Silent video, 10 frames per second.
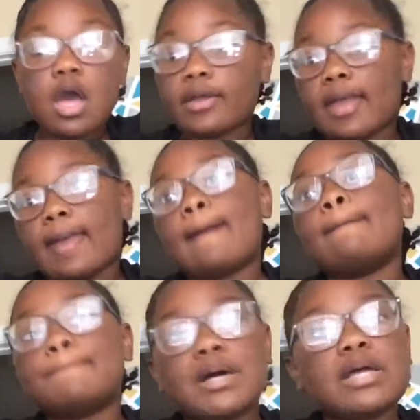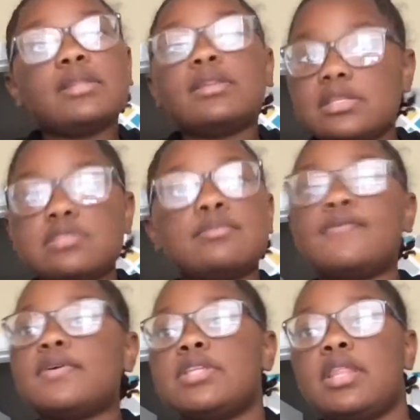Okay, but let's
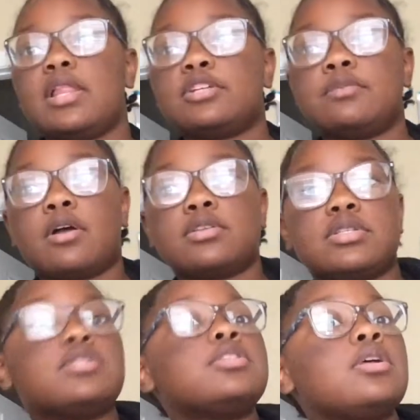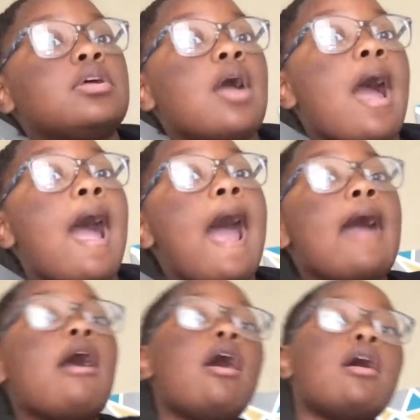move on to the lunch boxes.
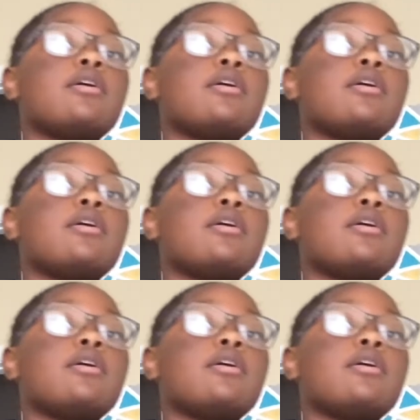I got